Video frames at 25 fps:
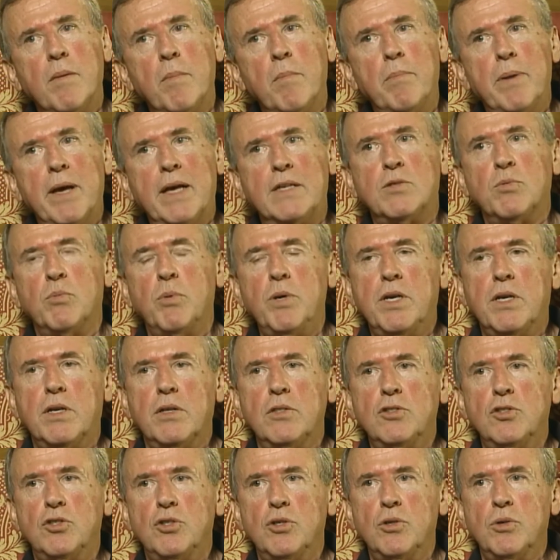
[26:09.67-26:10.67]
best we
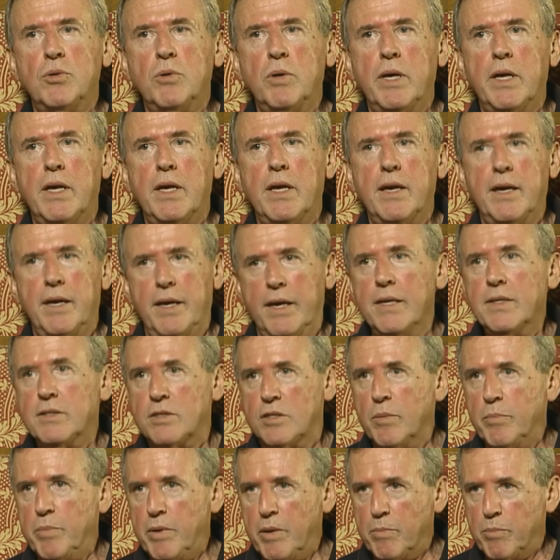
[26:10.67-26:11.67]
can do is
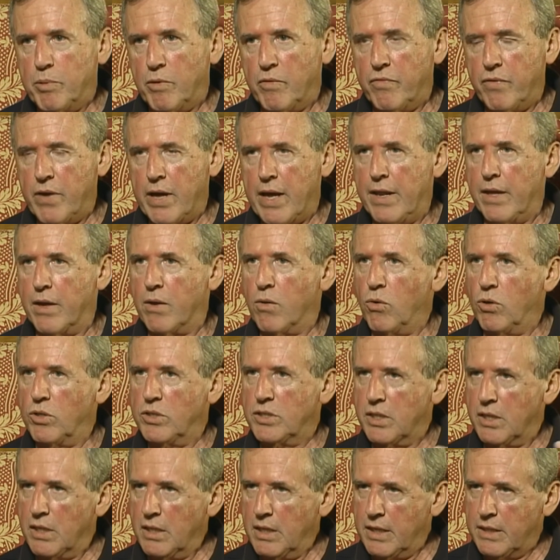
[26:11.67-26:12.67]
to be prophetic or
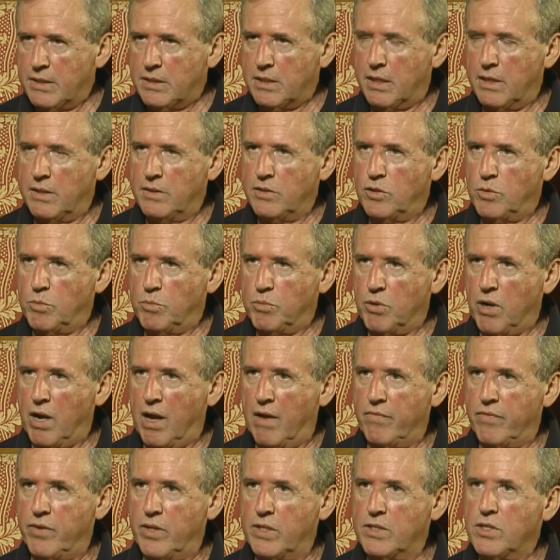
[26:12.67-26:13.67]
to listen to
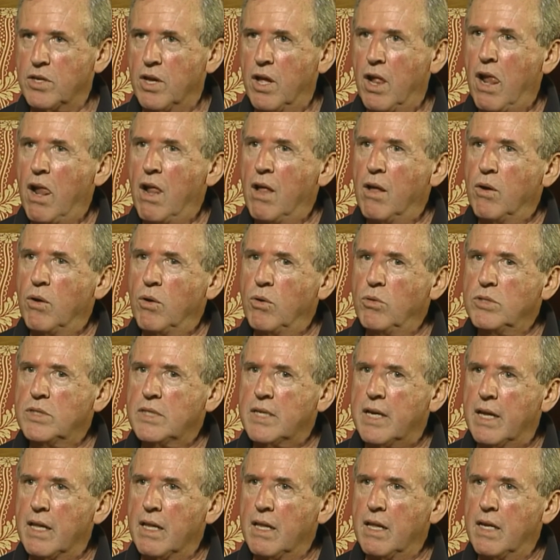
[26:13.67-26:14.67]
prophets who
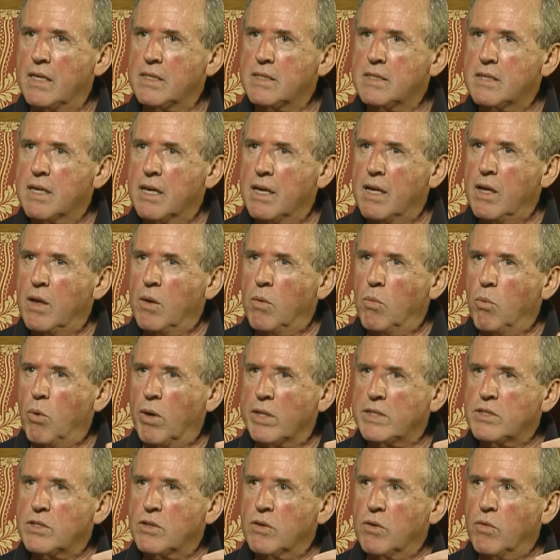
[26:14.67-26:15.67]
tell us
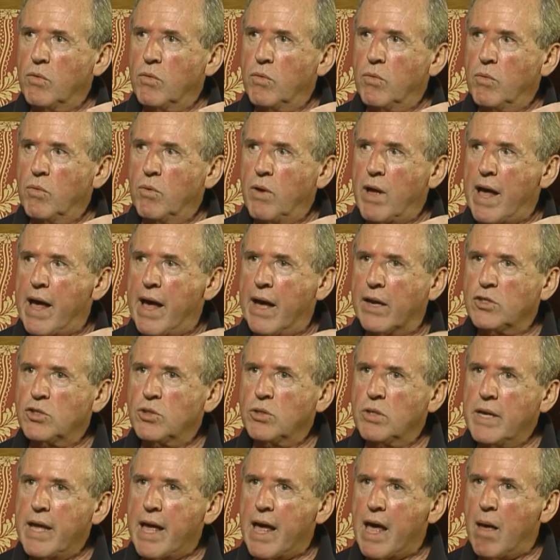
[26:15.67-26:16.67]
what's
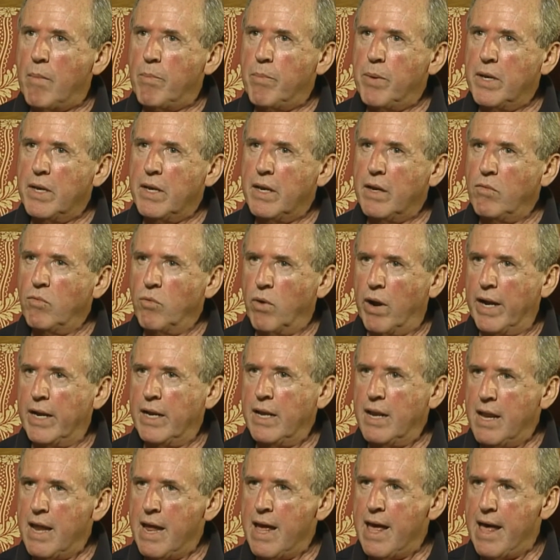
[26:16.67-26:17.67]
actually happening right
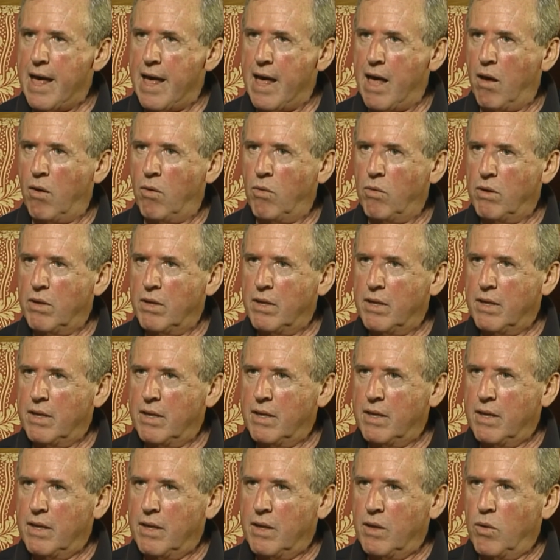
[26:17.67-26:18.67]
now,
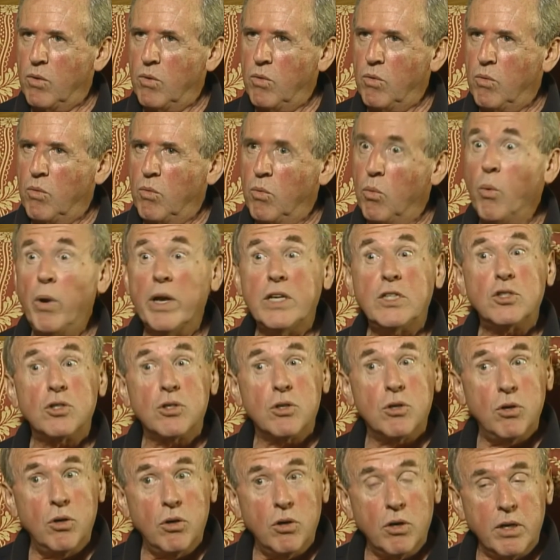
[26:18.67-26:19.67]
which
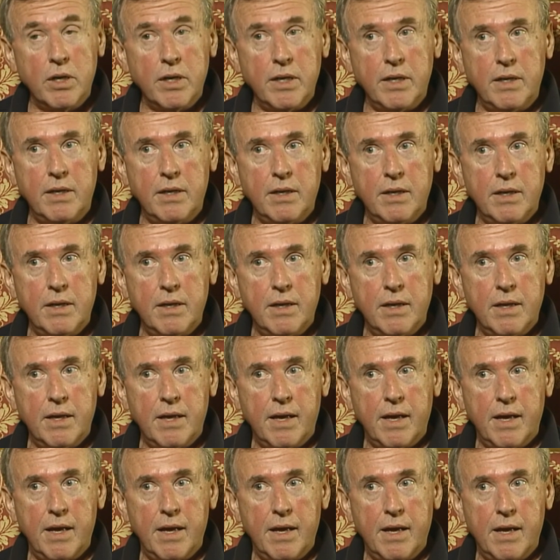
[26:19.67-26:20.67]
could
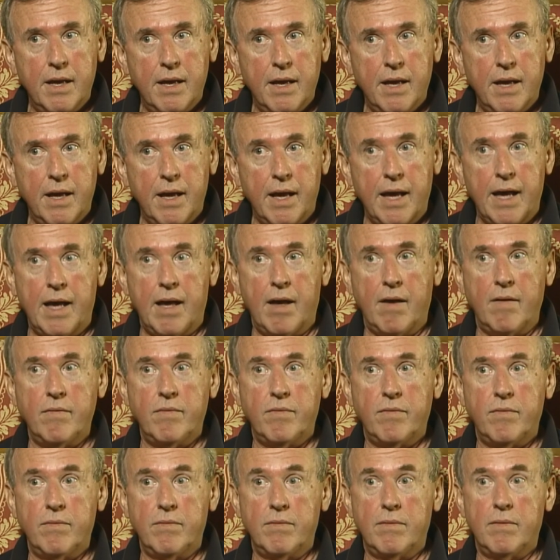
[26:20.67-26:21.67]
have
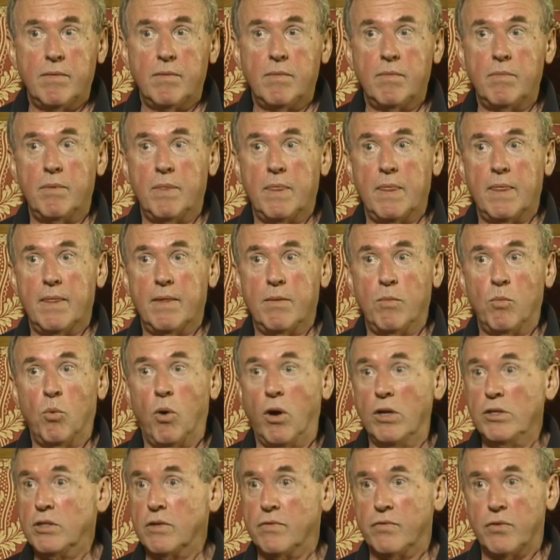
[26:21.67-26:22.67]

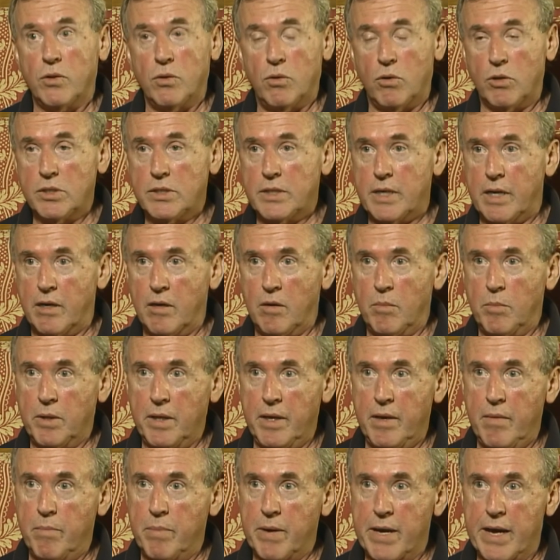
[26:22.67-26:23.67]
wonderful or terrible
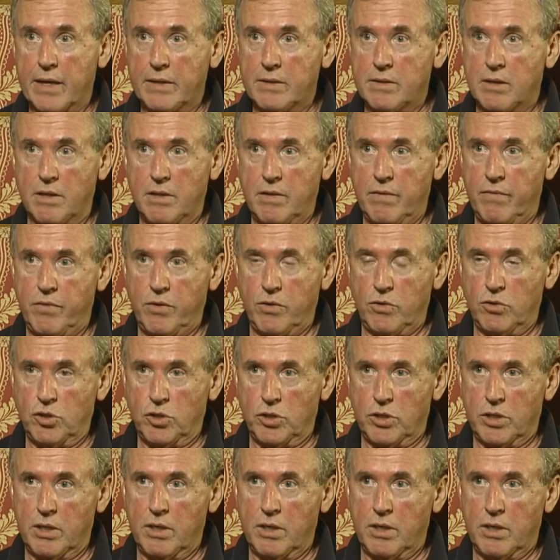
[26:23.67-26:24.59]
impact on the future.